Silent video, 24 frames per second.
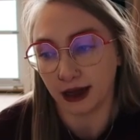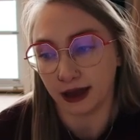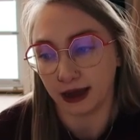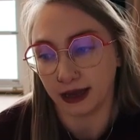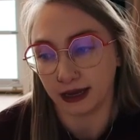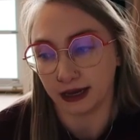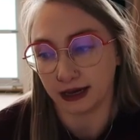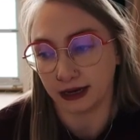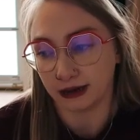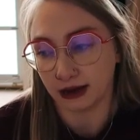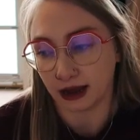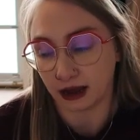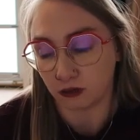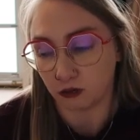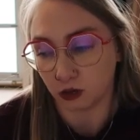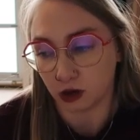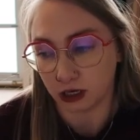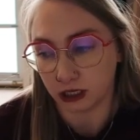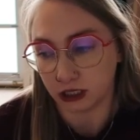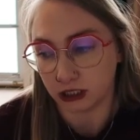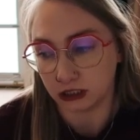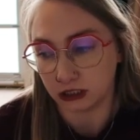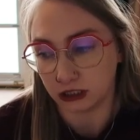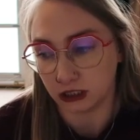and I
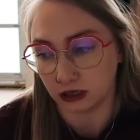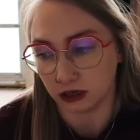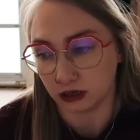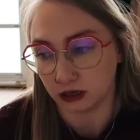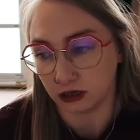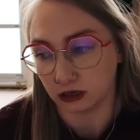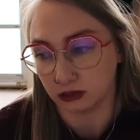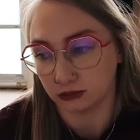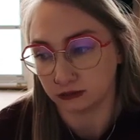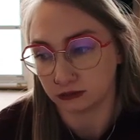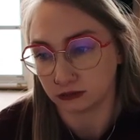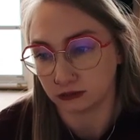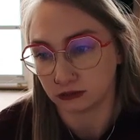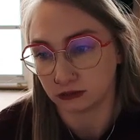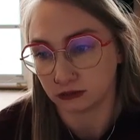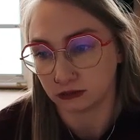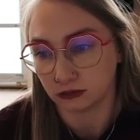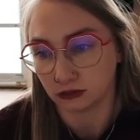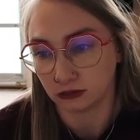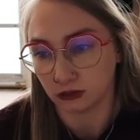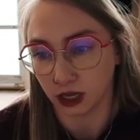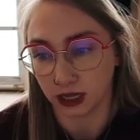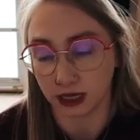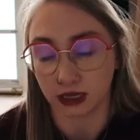wanted to
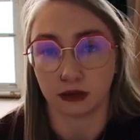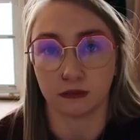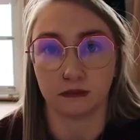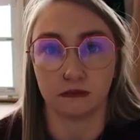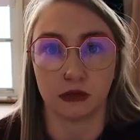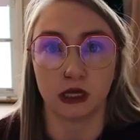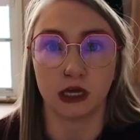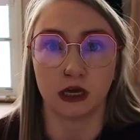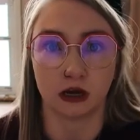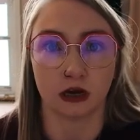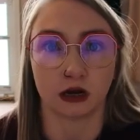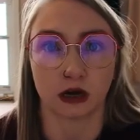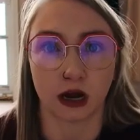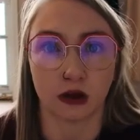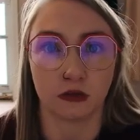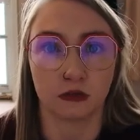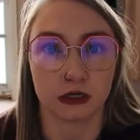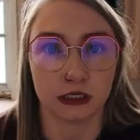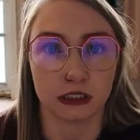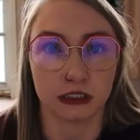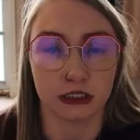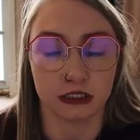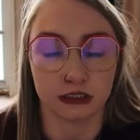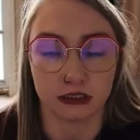like meet her. I
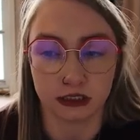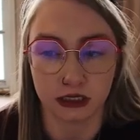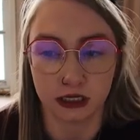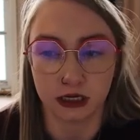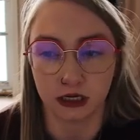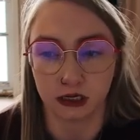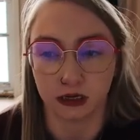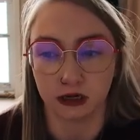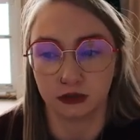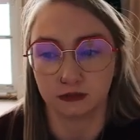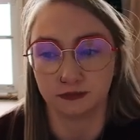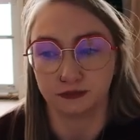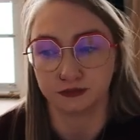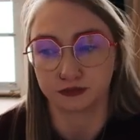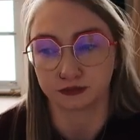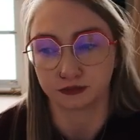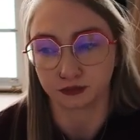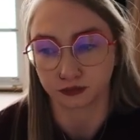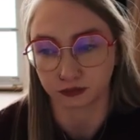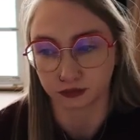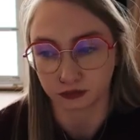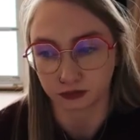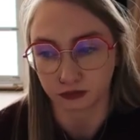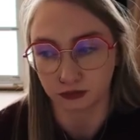wanted to see her.
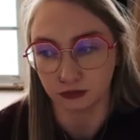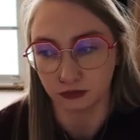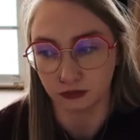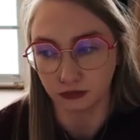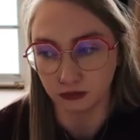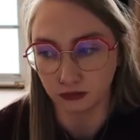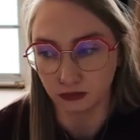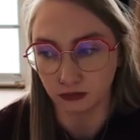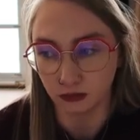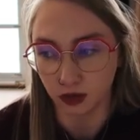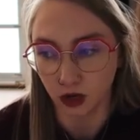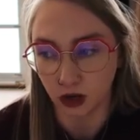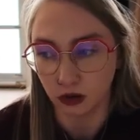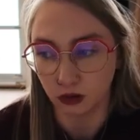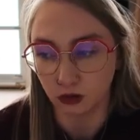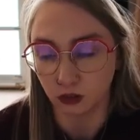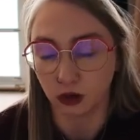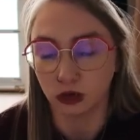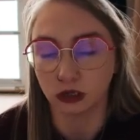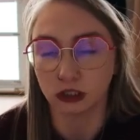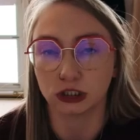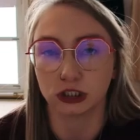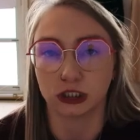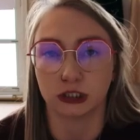
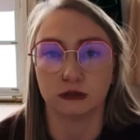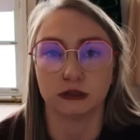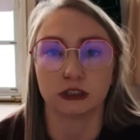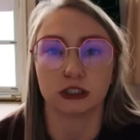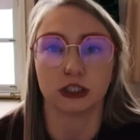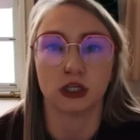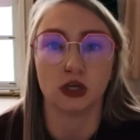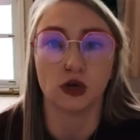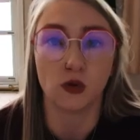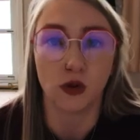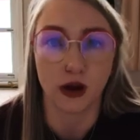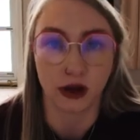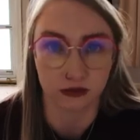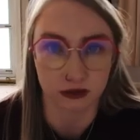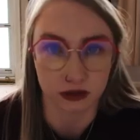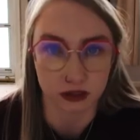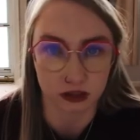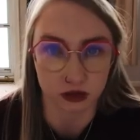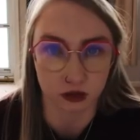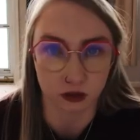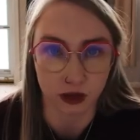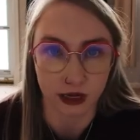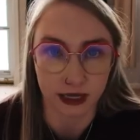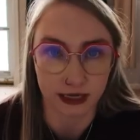Well, she was 2
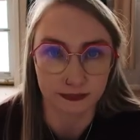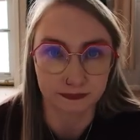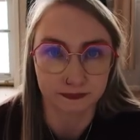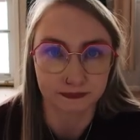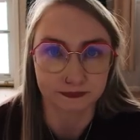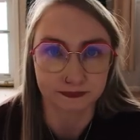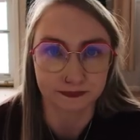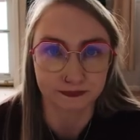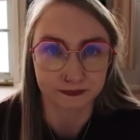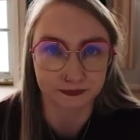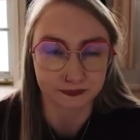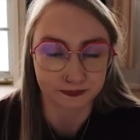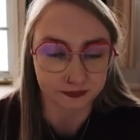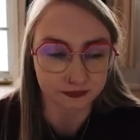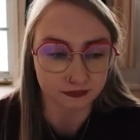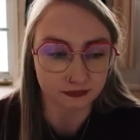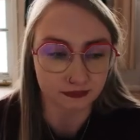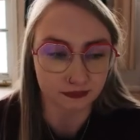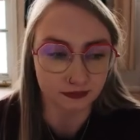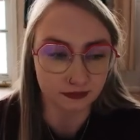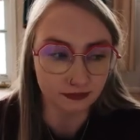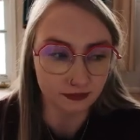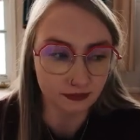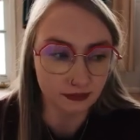hours away,
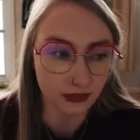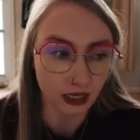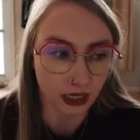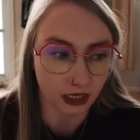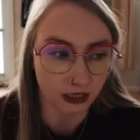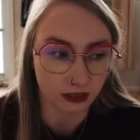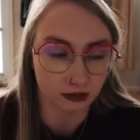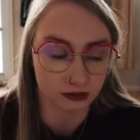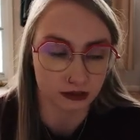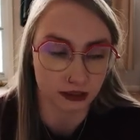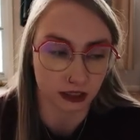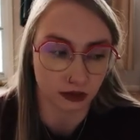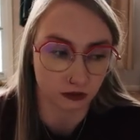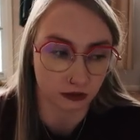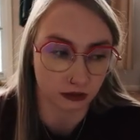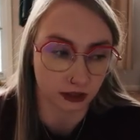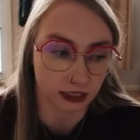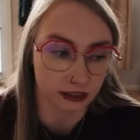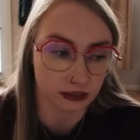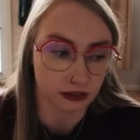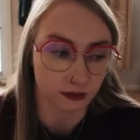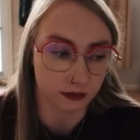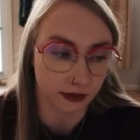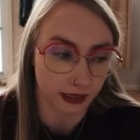and I was like, well,
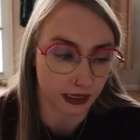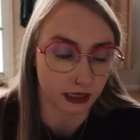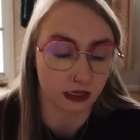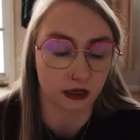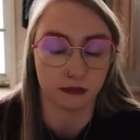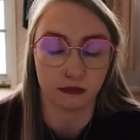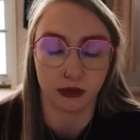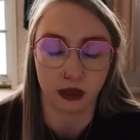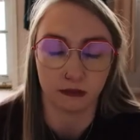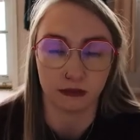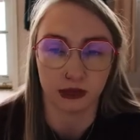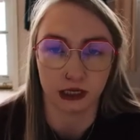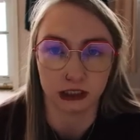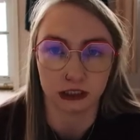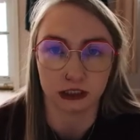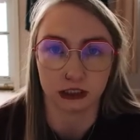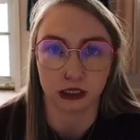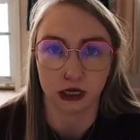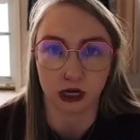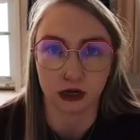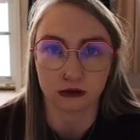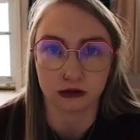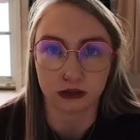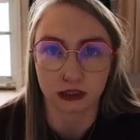that's a big commitment
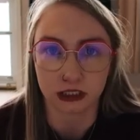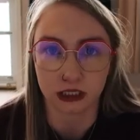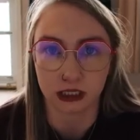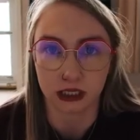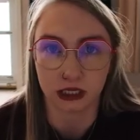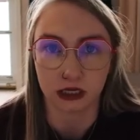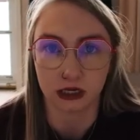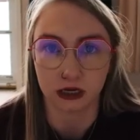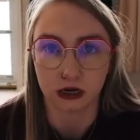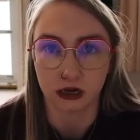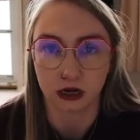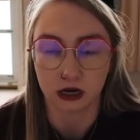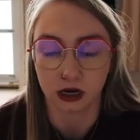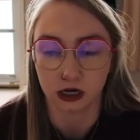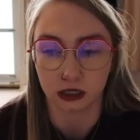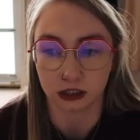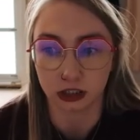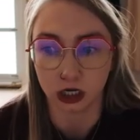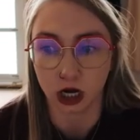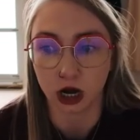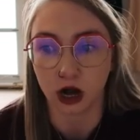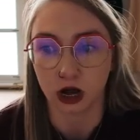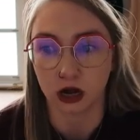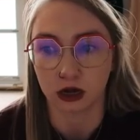to go see a
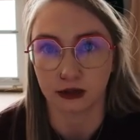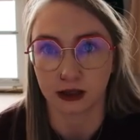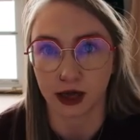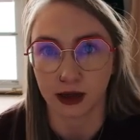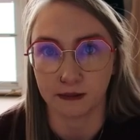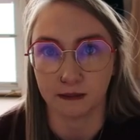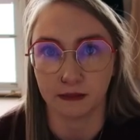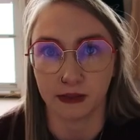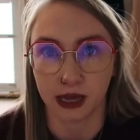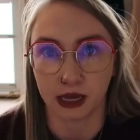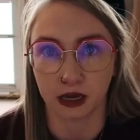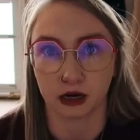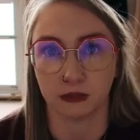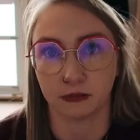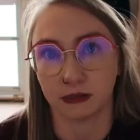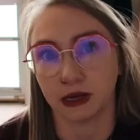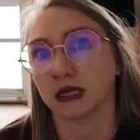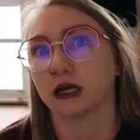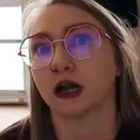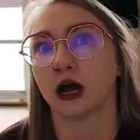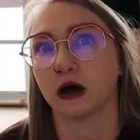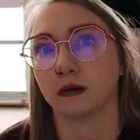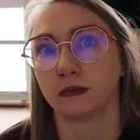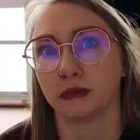dog that may or
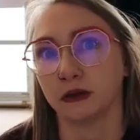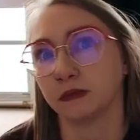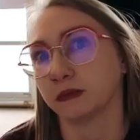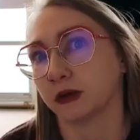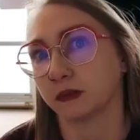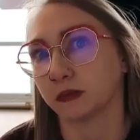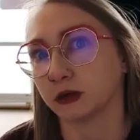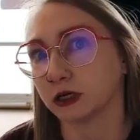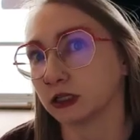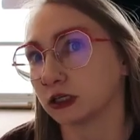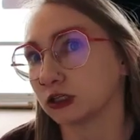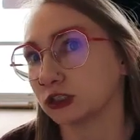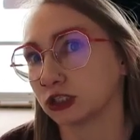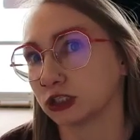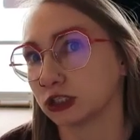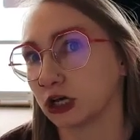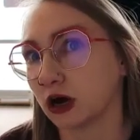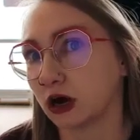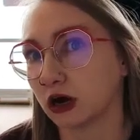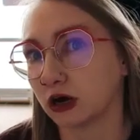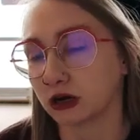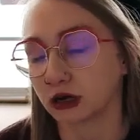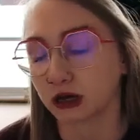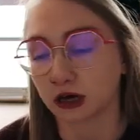may not be my brother's
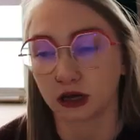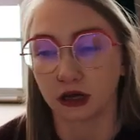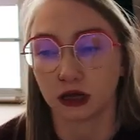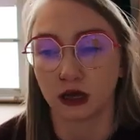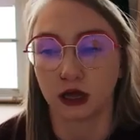dog.